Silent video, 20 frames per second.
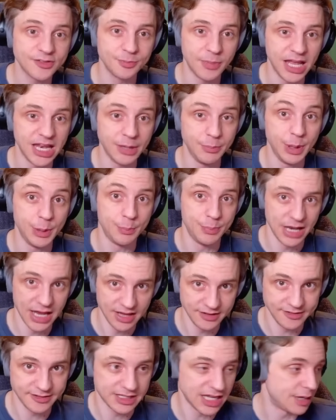melee be
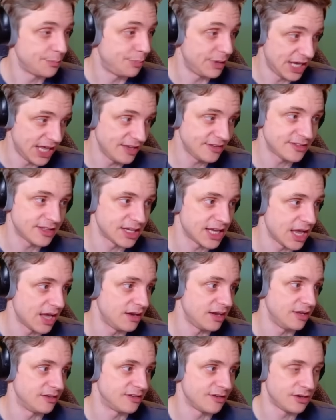blessed. And blessed, again,
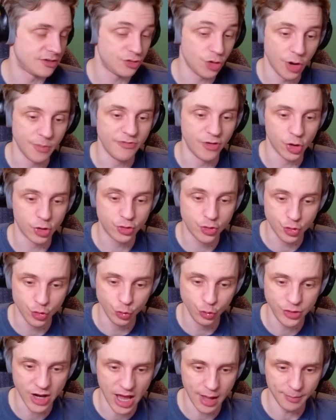is a term for
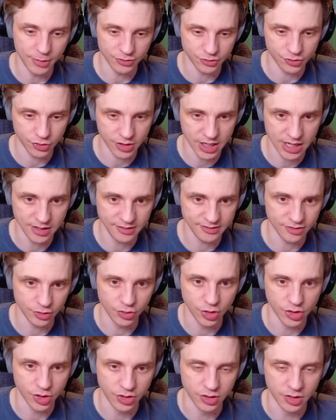true damage, okay? So
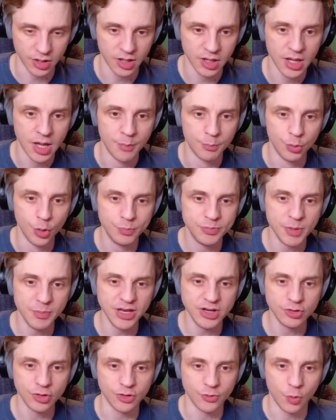you can boop them
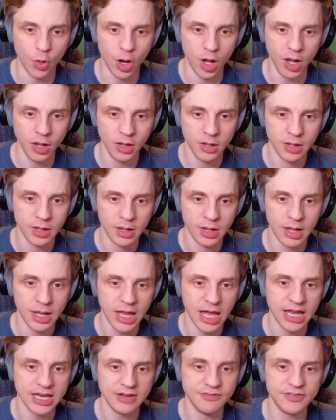into the wall,
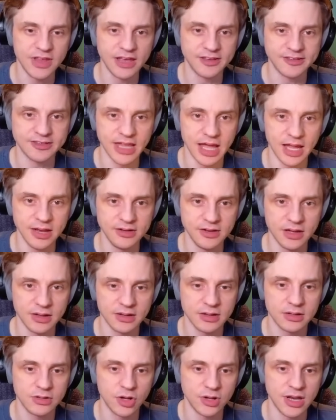and if they're stunned,
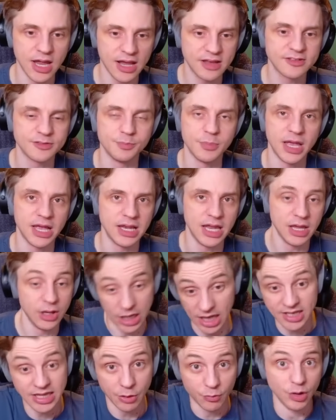your next melee,
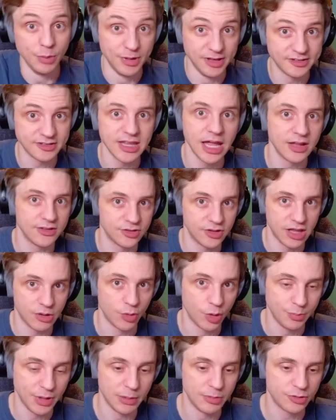and they will be stunned, so they
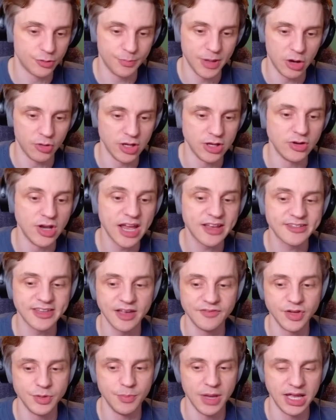won't be able to parry, your next
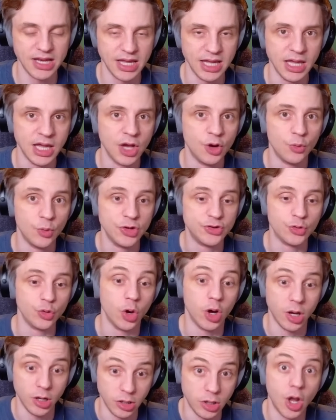heavy melee will do
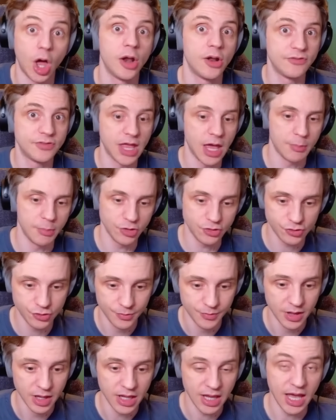a lot of damage.
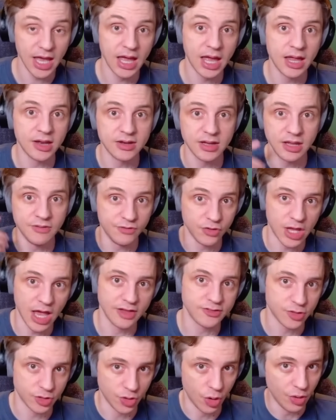And if you
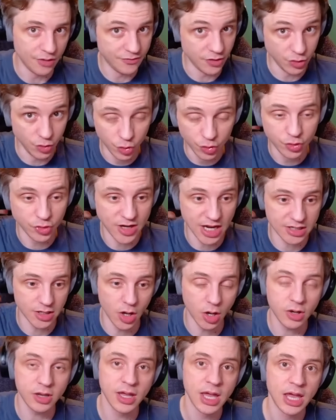guys don't know, if you're new to
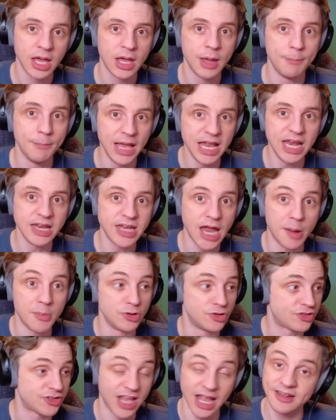Deadlock, melee
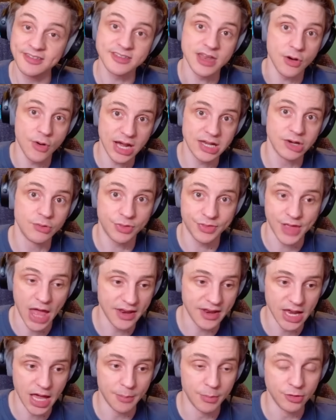damage scales directly with
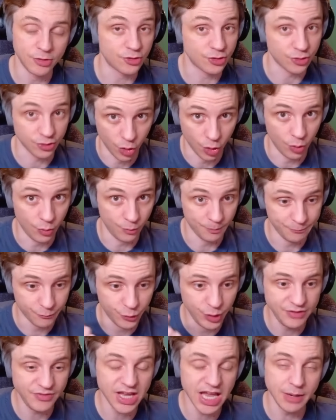gun damage, so
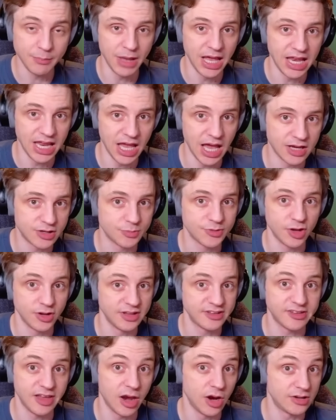weaving in melee items on
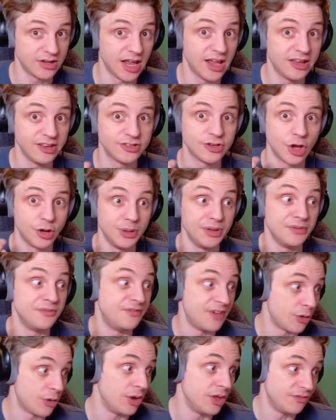this character is gonna be
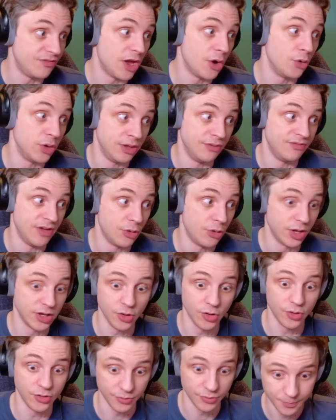very, very, very
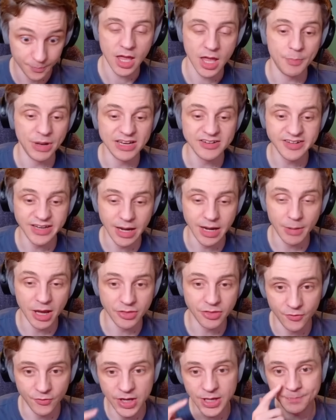good. Ability number
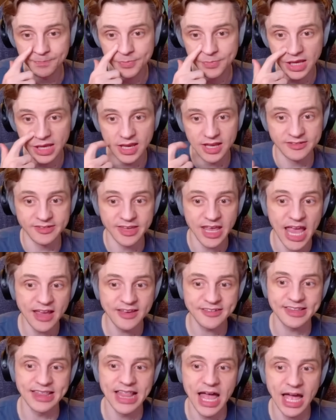3 is
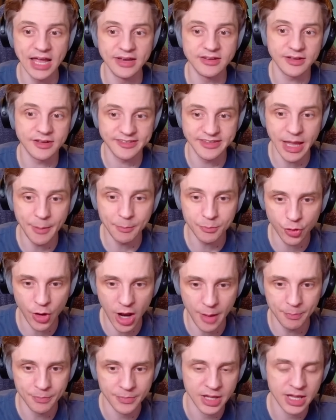Hex-Lined Snap Trap.